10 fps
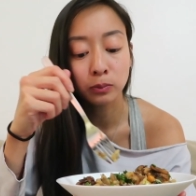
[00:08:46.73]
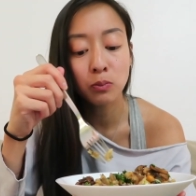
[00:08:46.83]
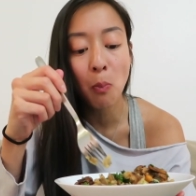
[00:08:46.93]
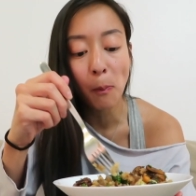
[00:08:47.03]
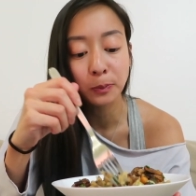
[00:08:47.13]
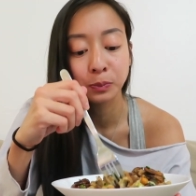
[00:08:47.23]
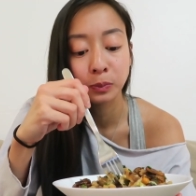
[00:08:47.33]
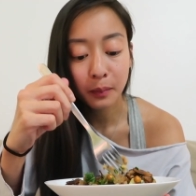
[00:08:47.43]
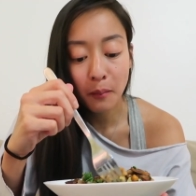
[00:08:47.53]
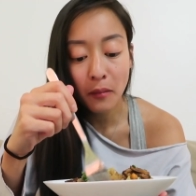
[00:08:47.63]
Mmm.
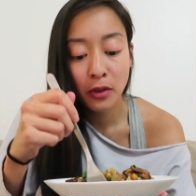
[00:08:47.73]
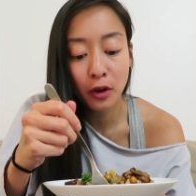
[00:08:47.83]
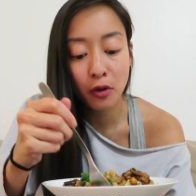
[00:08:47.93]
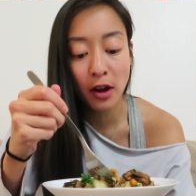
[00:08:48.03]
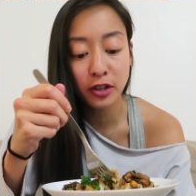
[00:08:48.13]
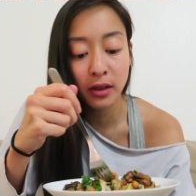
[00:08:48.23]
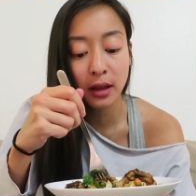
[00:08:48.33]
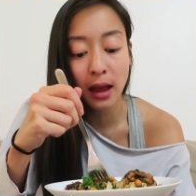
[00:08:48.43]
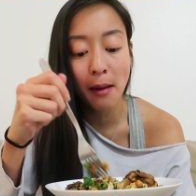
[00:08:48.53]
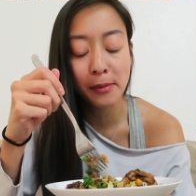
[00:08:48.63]
The crunch of
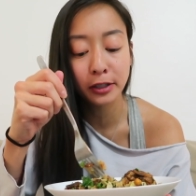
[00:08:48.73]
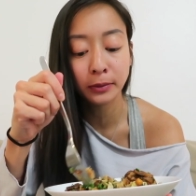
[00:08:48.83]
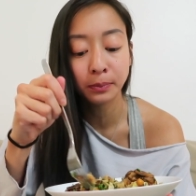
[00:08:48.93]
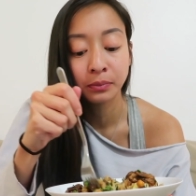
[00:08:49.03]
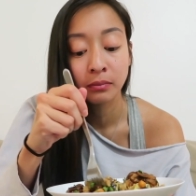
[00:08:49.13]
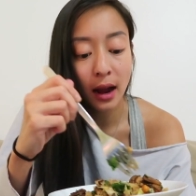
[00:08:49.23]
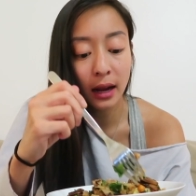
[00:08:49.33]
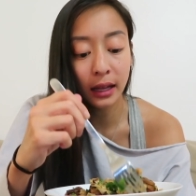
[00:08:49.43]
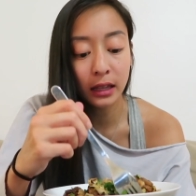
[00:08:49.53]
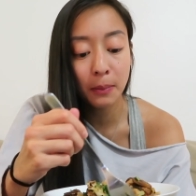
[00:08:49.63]
the cabbage.
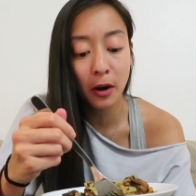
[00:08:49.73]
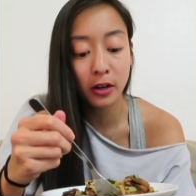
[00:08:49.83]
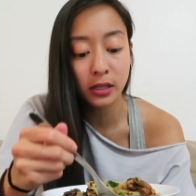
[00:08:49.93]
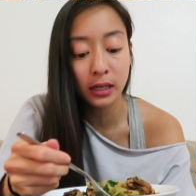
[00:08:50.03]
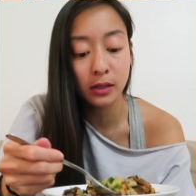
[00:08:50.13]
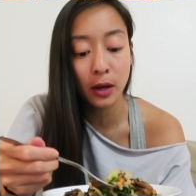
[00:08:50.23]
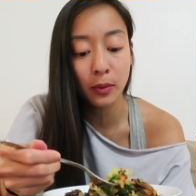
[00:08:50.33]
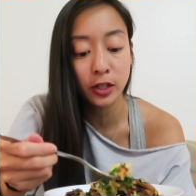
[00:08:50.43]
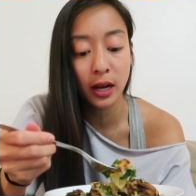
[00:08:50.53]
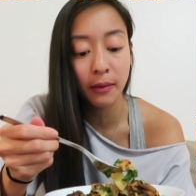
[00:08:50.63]
I like the parsley as well,
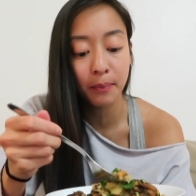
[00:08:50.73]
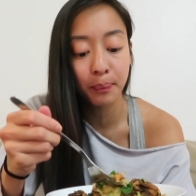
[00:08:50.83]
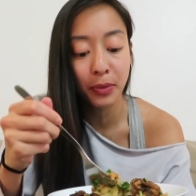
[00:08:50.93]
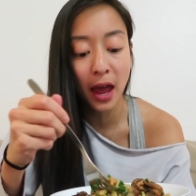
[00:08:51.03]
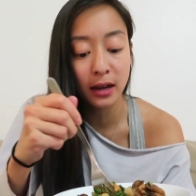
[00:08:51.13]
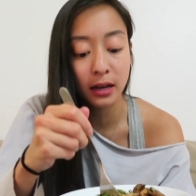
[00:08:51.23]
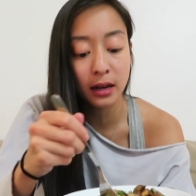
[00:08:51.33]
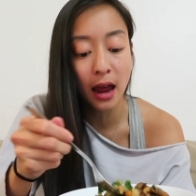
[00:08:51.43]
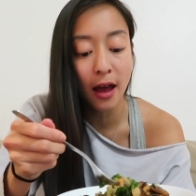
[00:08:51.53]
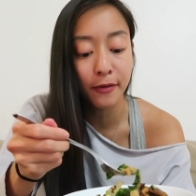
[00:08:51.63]
which I added
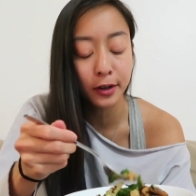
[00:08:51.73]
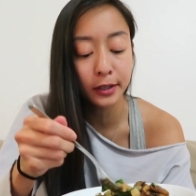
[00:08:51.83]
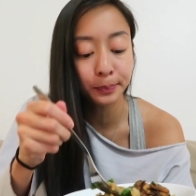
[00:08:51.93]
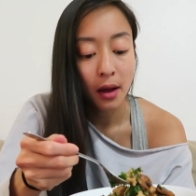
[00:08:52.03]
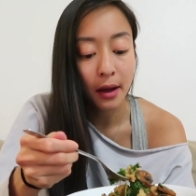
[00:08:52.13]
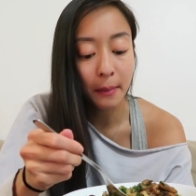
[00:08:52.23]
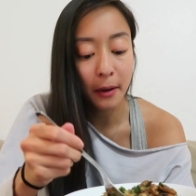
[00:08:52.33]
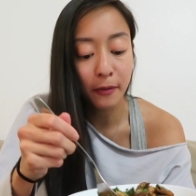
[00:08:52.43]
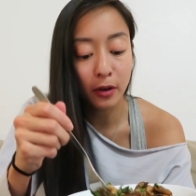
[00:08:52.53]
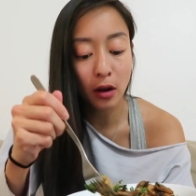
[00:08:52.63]
in after. Um,
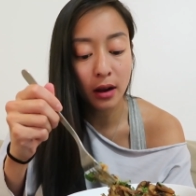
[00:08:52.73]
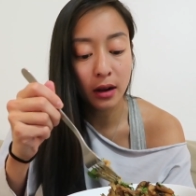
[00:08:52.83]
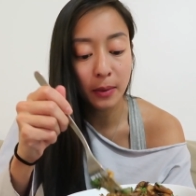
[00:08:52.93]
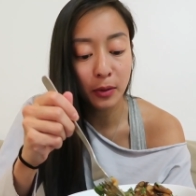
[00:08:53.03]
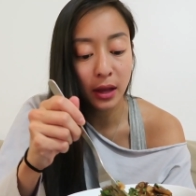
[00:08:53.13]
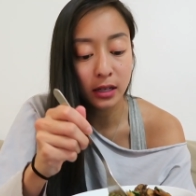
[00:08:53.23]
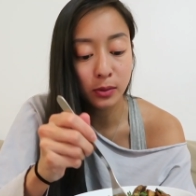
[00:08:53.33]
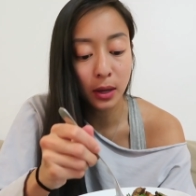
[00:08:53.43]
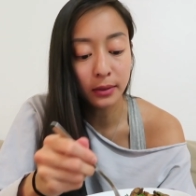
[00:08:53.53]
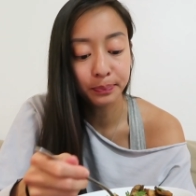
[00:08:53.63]
I forgot about that
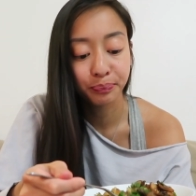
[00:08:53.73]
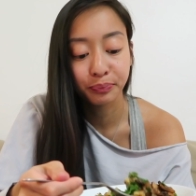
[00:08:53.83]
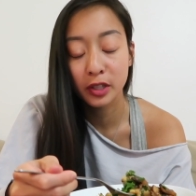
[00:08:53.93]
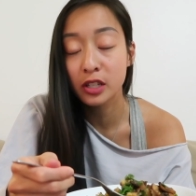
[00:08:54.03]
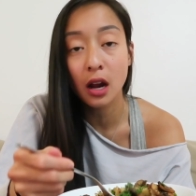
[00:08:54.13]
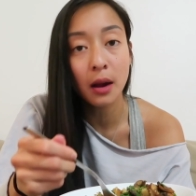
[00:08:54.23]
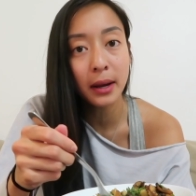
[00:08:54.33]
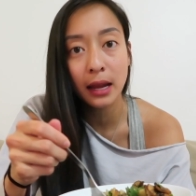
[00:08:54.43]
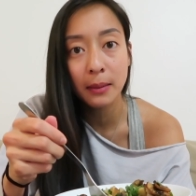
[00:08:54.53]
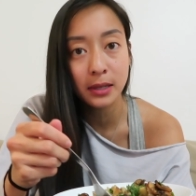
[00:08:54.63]
as well. It's not
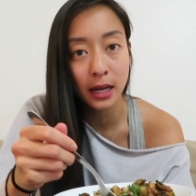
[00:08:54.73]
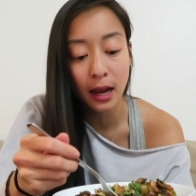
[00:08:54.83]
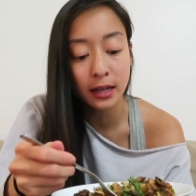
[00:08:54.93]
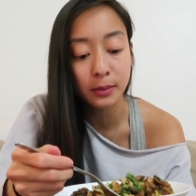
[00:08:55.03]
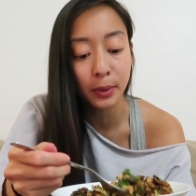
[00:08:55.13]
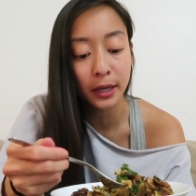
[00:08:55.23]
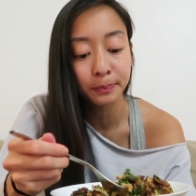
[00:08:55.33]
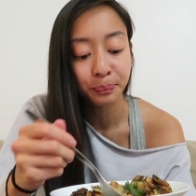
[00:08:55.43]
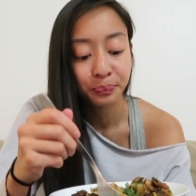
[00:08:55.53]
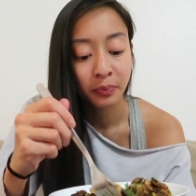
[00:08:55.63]
my game today, guys, but
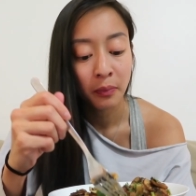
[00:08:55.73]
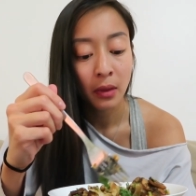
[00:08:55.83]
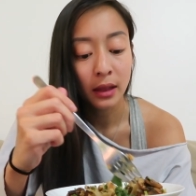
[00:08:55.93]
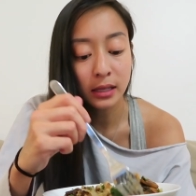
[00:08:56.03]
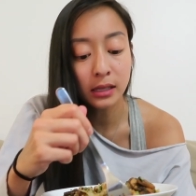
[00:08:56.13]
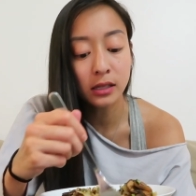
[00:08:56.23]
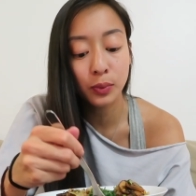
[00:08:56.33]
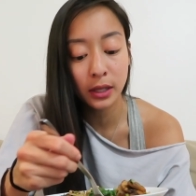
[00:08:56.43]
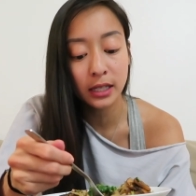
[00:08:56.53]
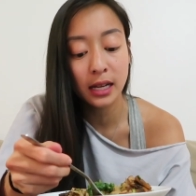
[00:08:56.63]
this is
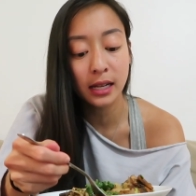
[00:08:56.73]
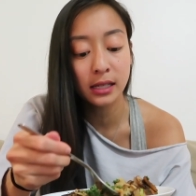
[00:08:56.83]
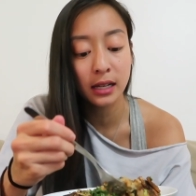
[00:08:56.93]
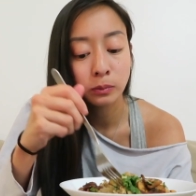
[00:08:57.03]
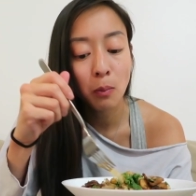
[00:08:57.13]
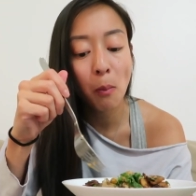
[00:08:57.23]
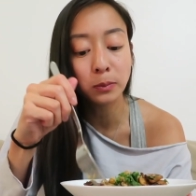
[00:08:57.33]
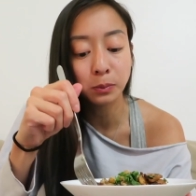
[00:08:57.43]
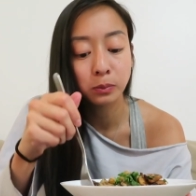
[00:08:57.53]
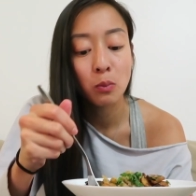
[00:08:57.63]
really tasty.
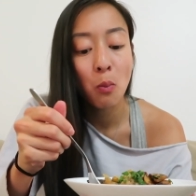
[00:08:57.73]
Mmm.